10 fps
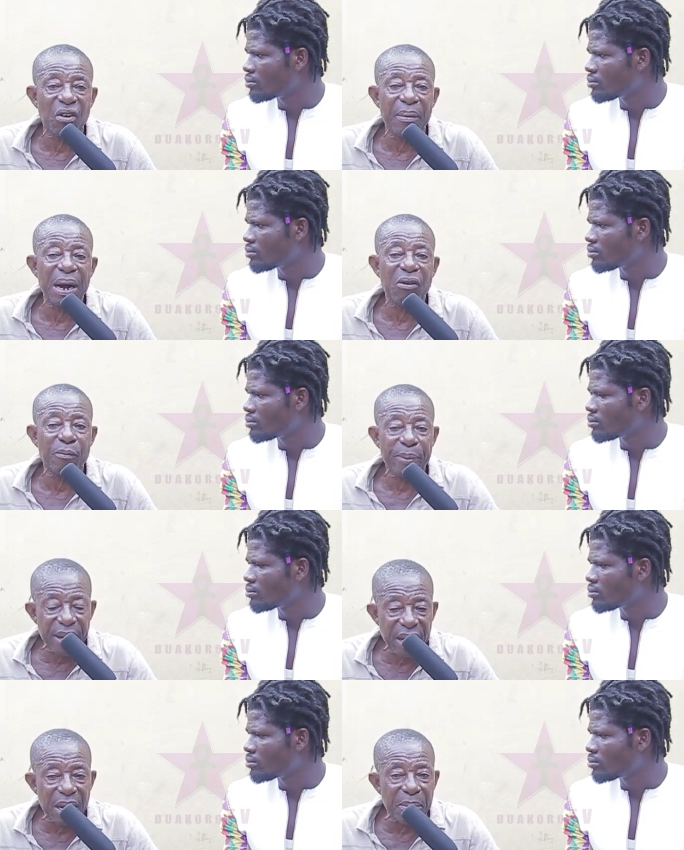Speaker 1: to
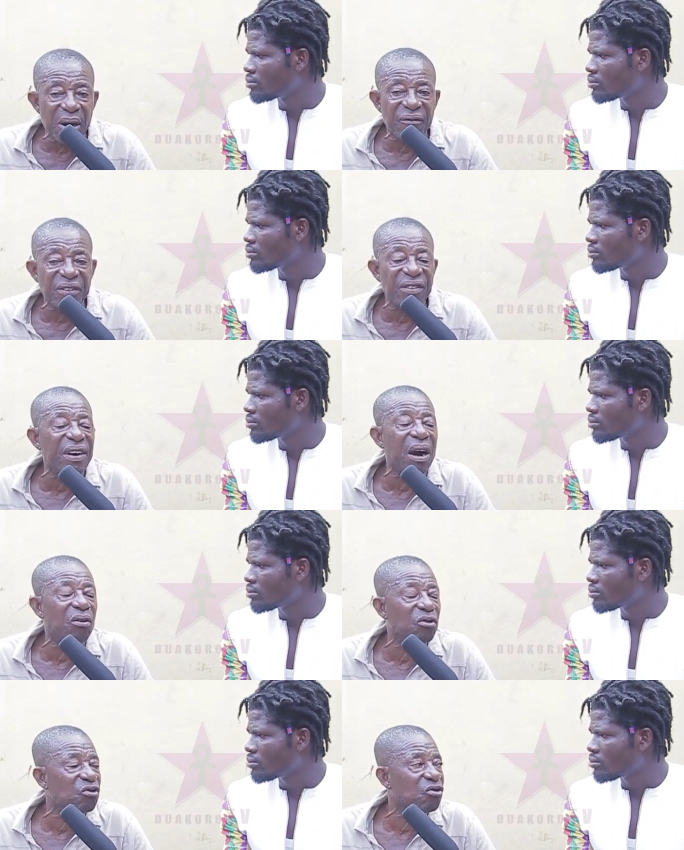abacupe, more free
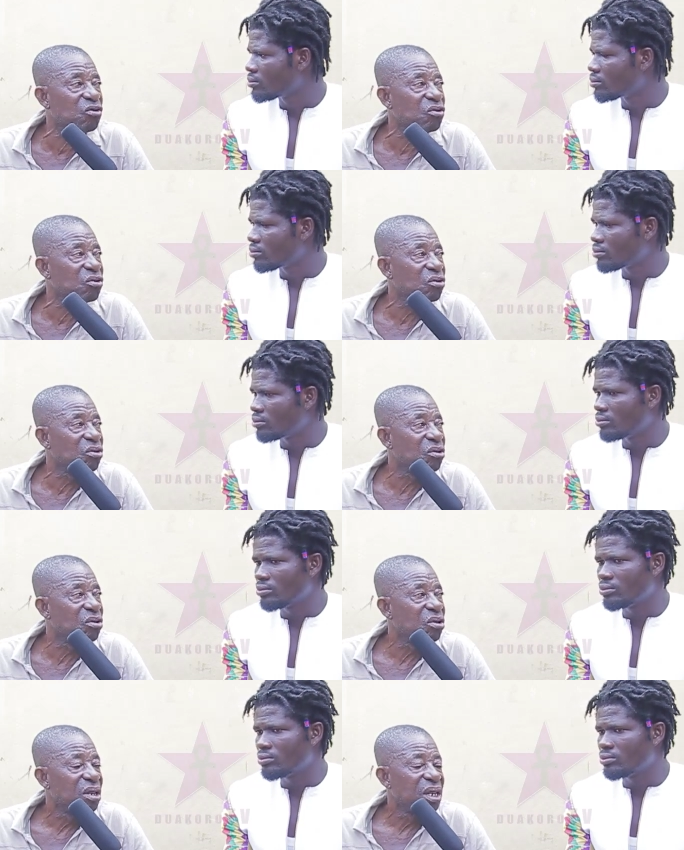vowels.
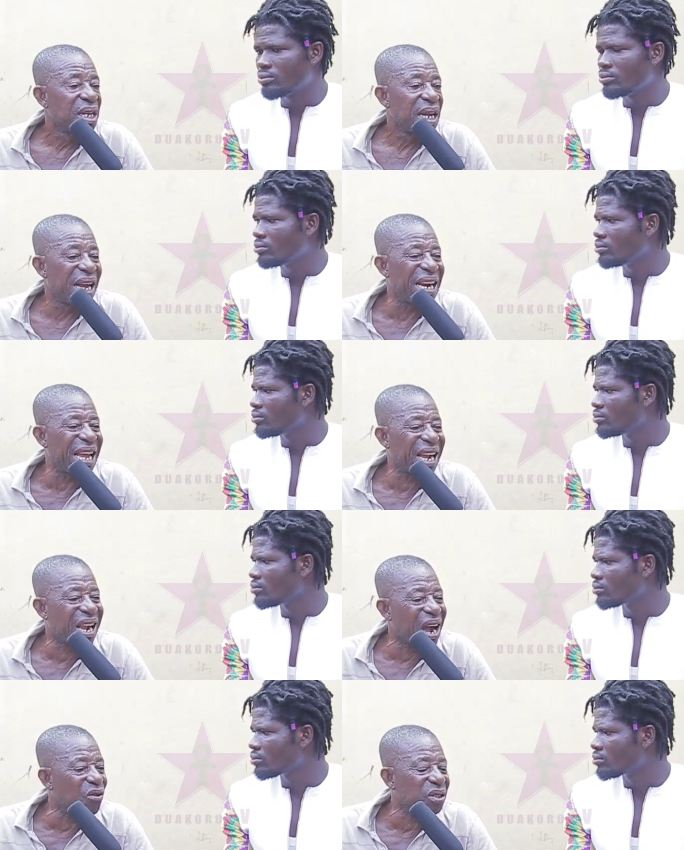And then
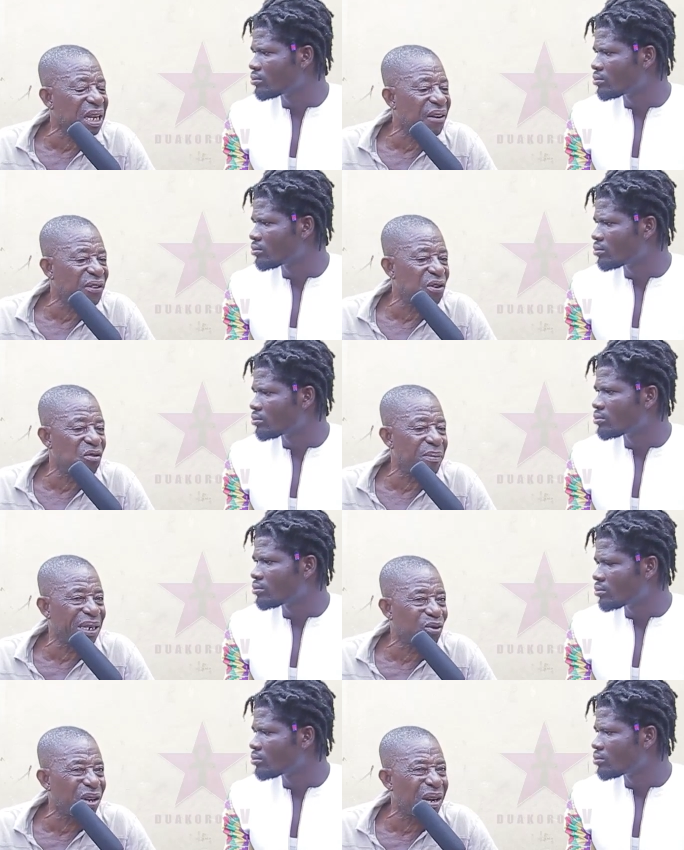counsel Federal,
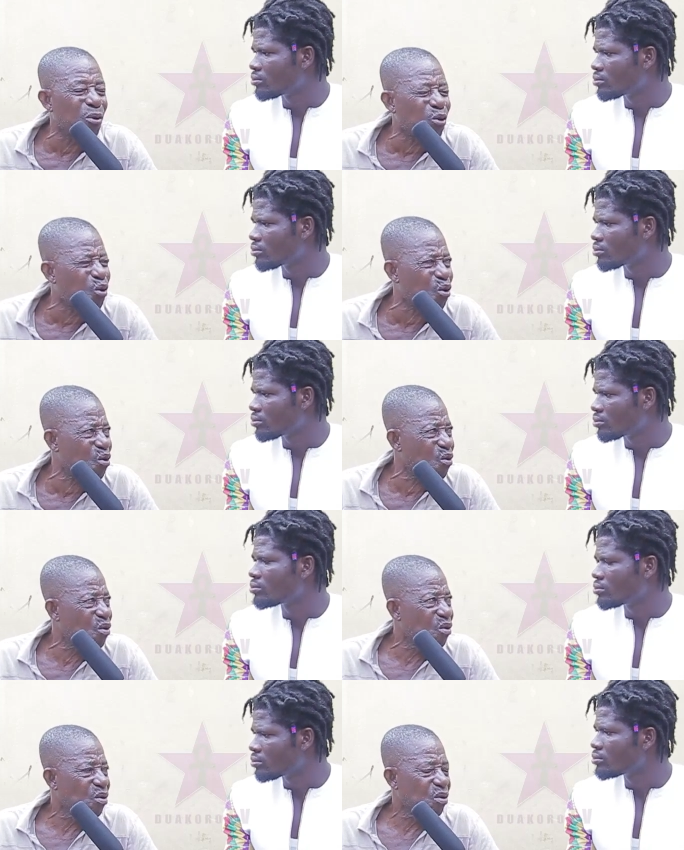but we are Mogono.
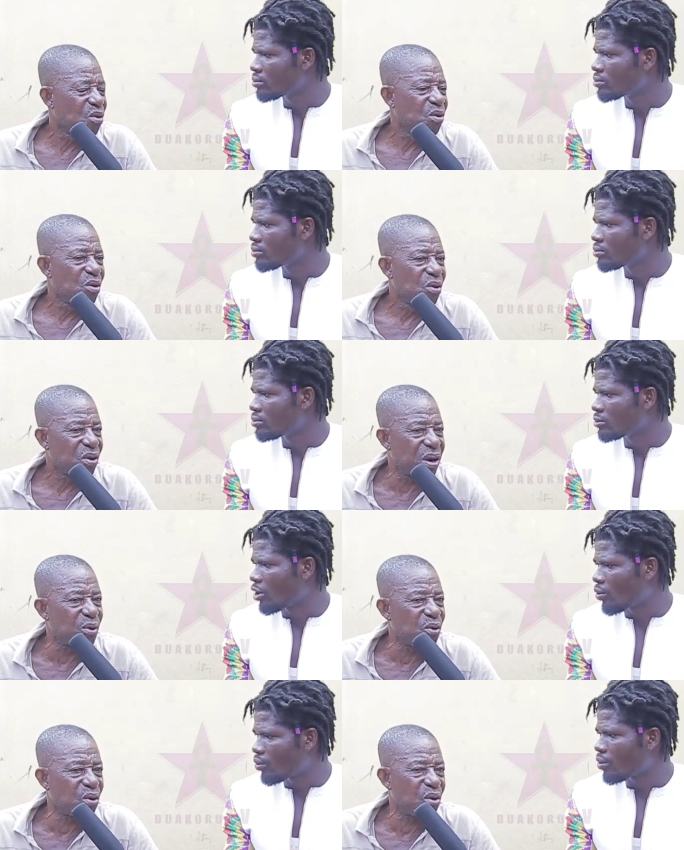We are
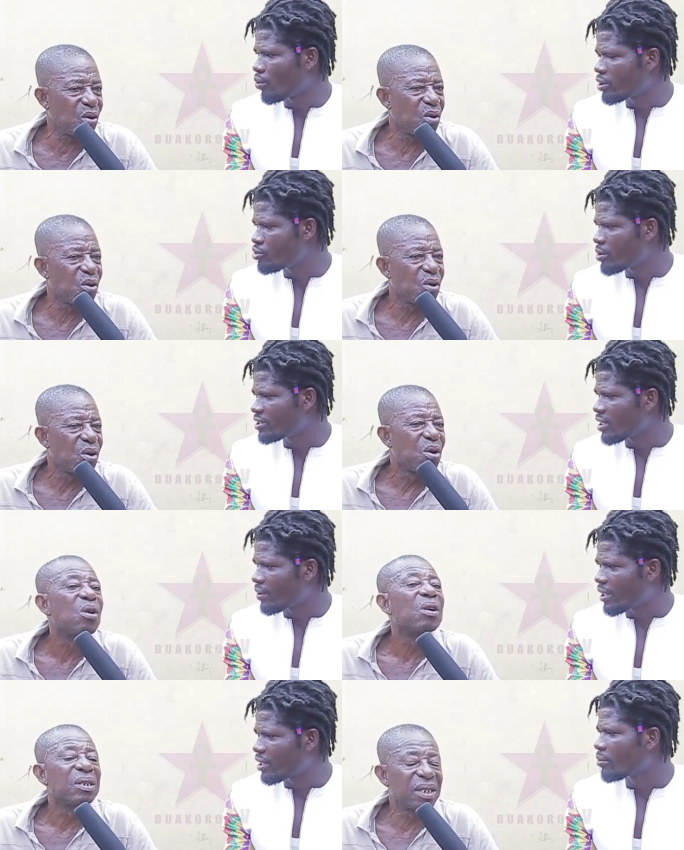Mogono.
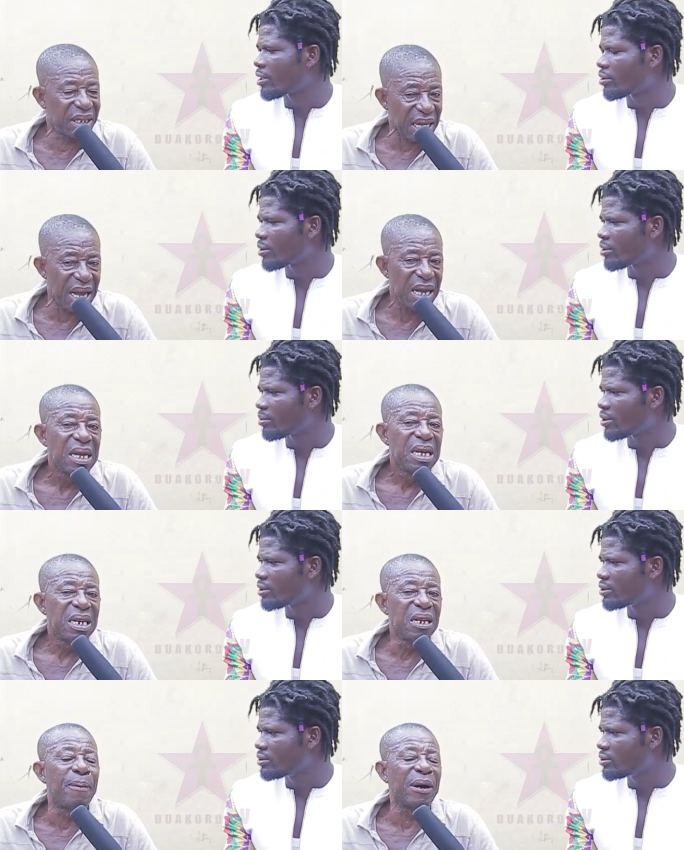Sir,
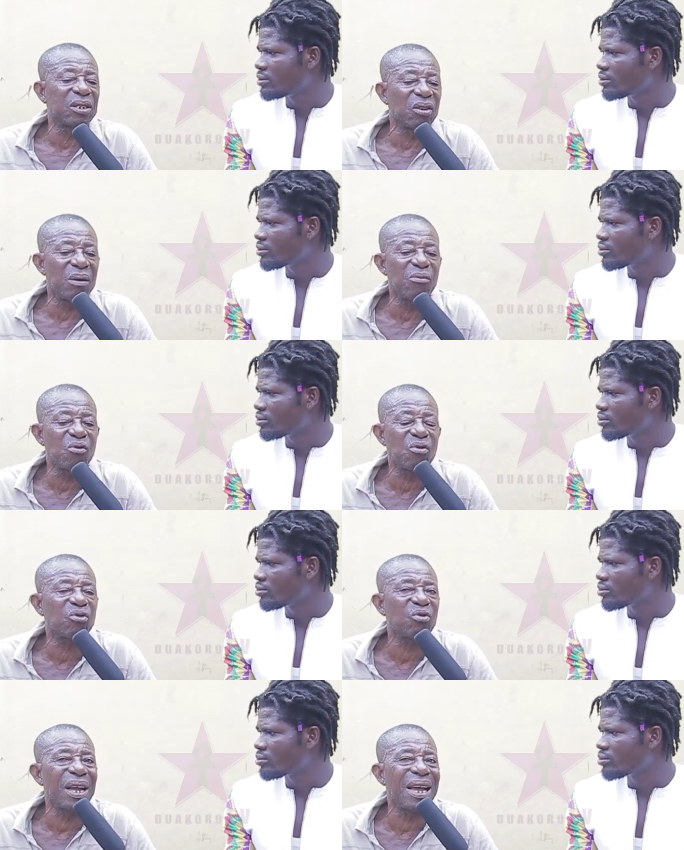Nippa, so I am grown
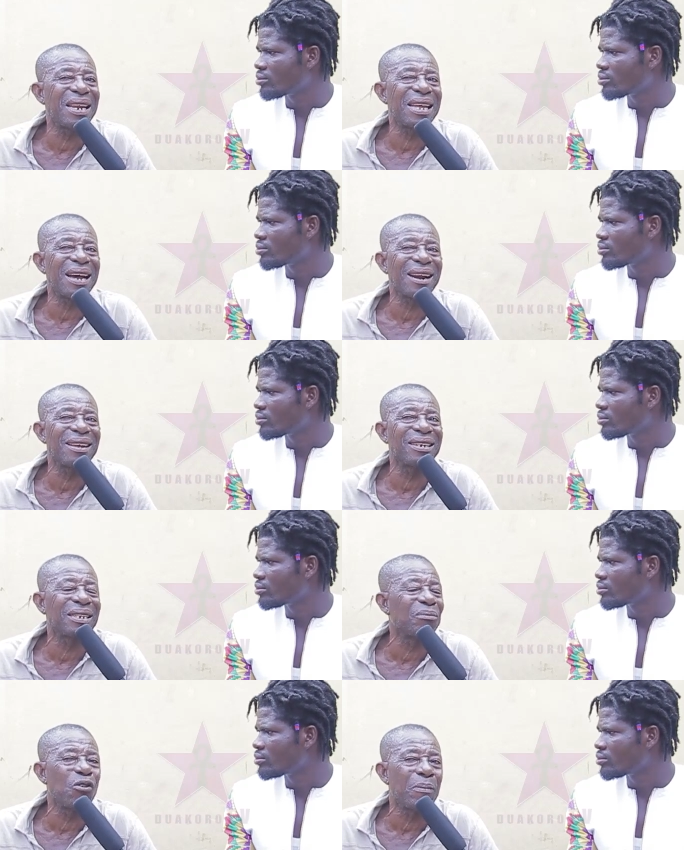so I had a rain
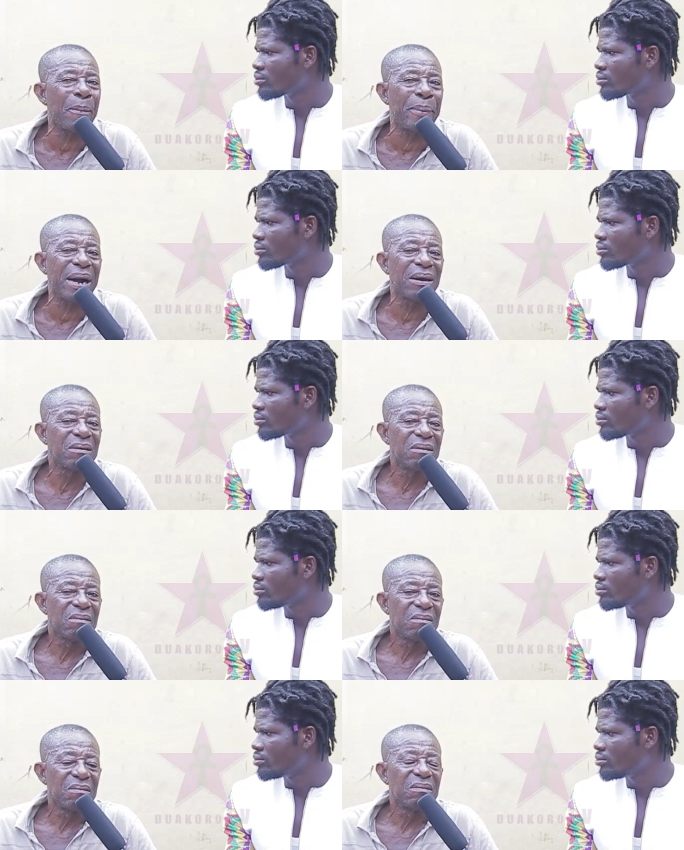Timo, Papa.
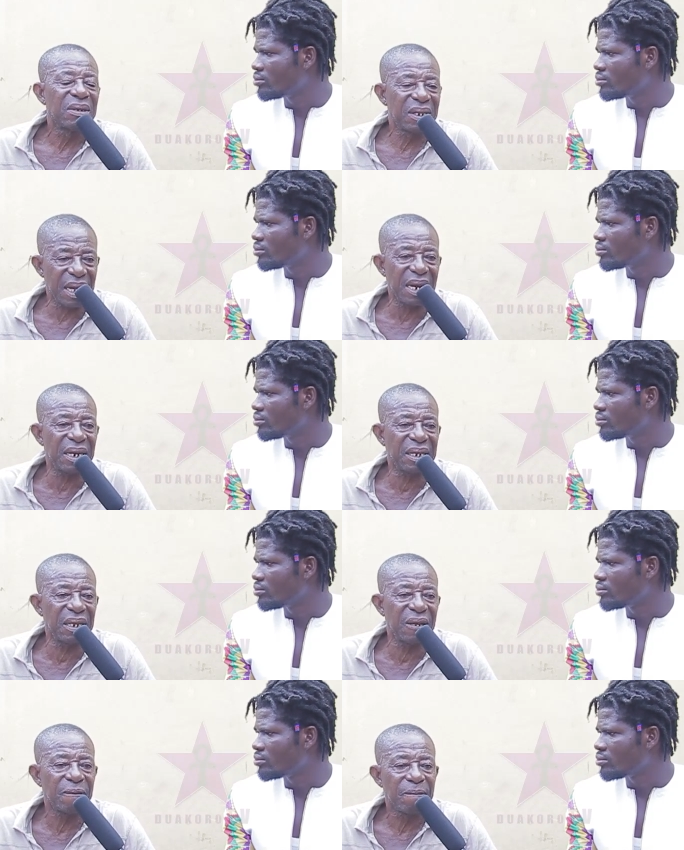Sanity.